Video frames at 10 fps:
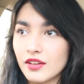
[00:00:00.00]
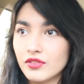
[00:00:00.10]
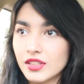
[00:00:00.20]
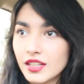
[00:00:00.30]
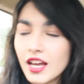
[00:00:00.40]

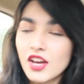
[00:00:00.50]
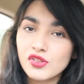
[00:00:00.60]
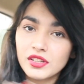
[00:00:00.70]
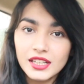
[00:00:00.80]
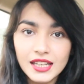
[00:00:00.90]
everything.
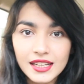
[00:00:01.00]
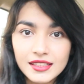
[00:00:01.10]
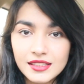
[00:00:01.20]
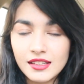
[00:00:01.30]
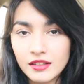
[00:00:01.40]
So I really
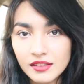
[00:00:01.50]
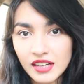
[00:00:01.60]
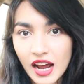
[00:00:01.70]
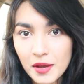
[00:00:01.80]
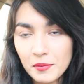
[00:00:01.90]
like these
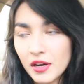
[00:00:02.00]
under eye